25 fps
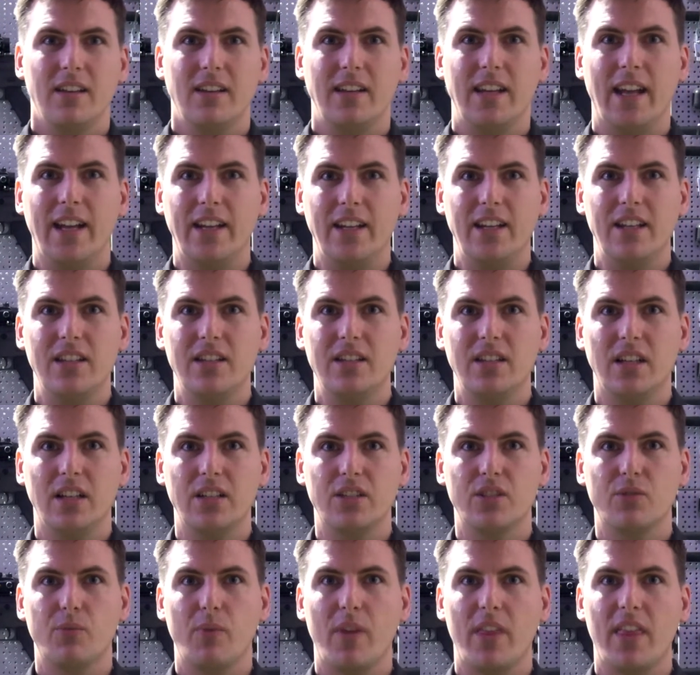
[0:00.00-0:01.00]
Get in
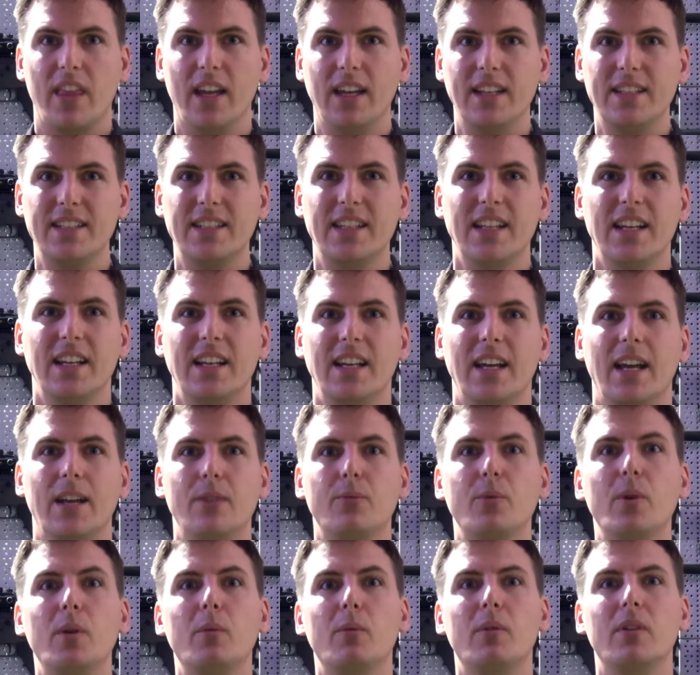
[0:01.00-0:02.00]
touch with us
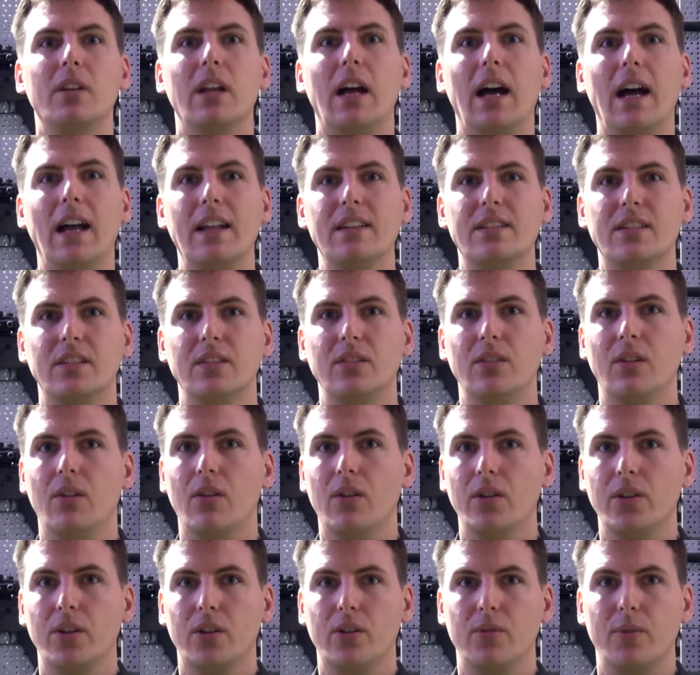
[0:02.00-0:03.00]
and we will answer
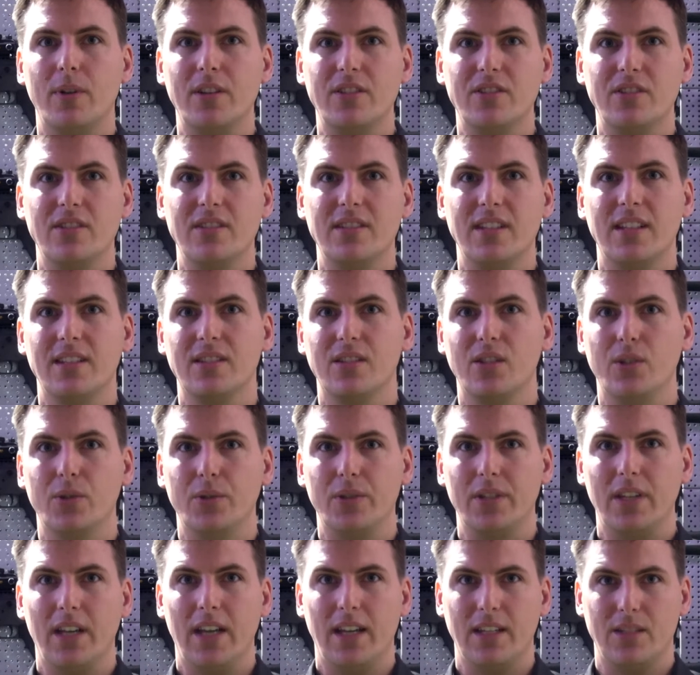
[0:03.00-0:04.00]
all your questions as
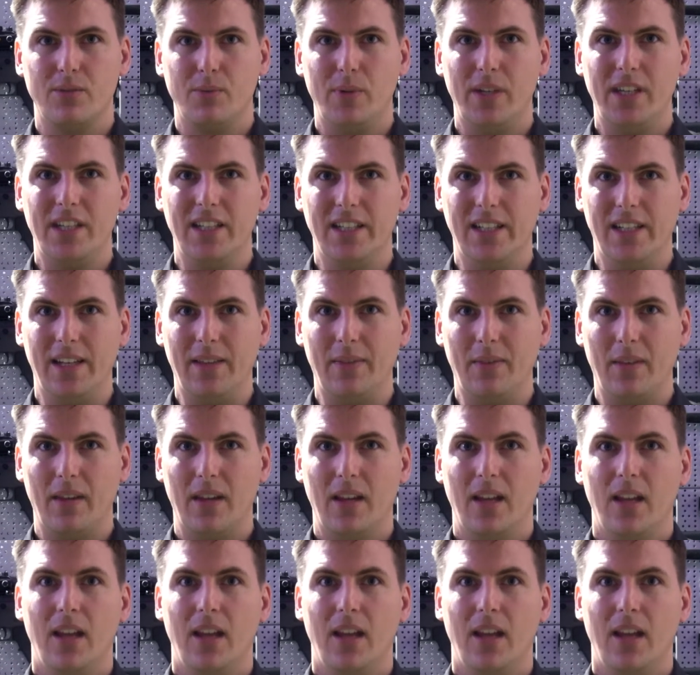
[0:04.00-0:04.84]
good as we can.